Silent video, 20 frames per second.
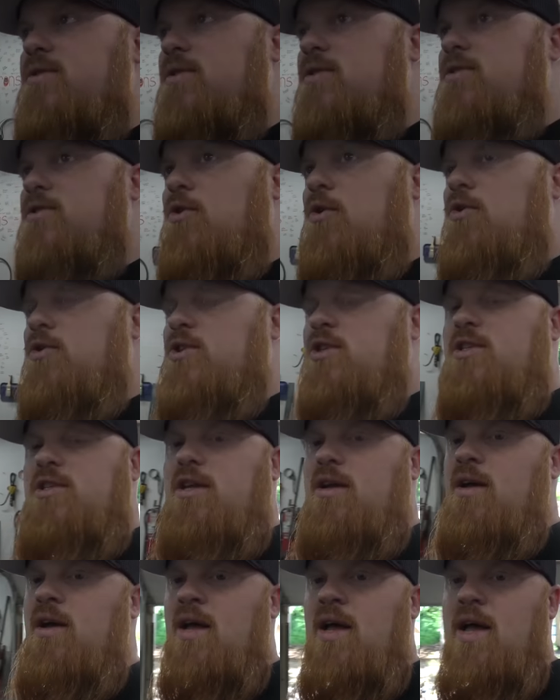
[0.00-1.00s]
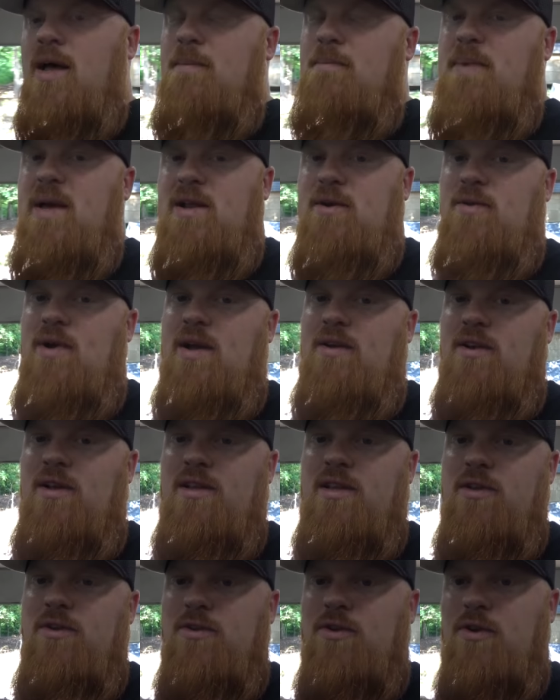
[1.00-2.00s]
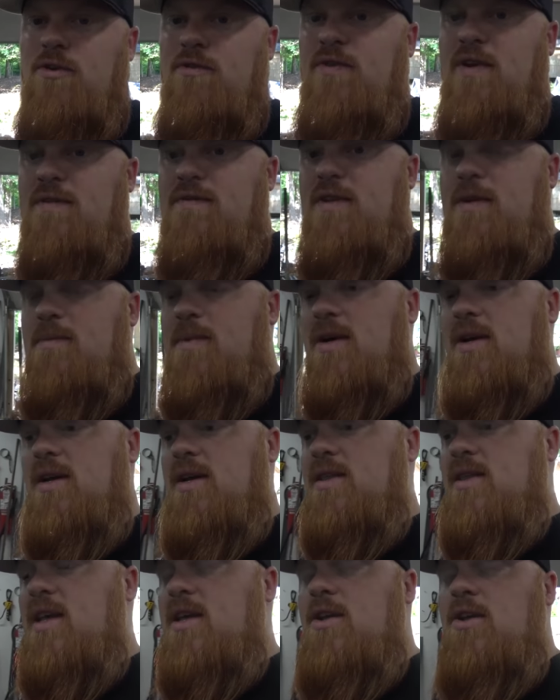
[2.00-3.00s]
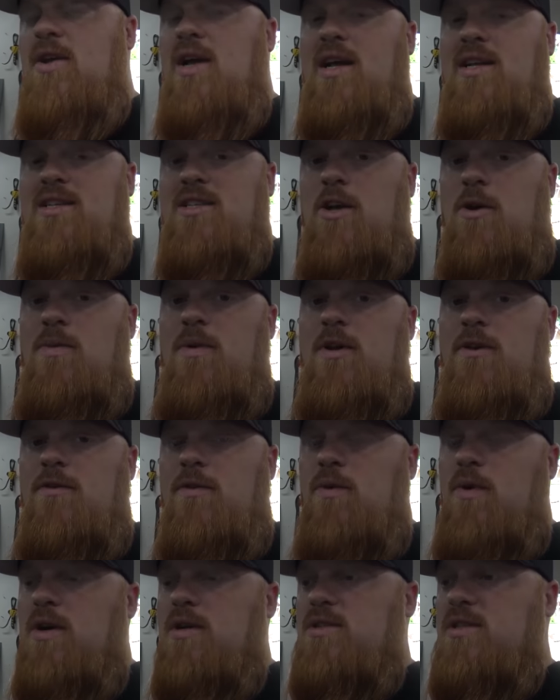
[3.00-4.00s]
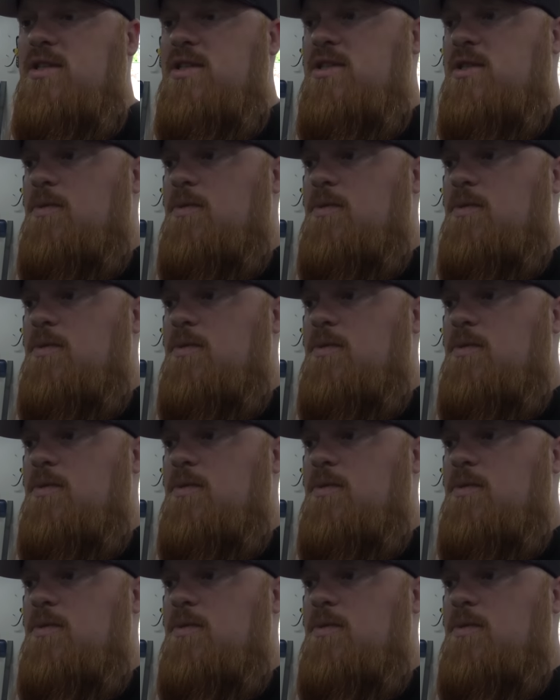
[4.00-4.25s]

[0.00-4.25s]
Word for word: so it's cool just to beat around on a little 250. But thank you guys so much for watching and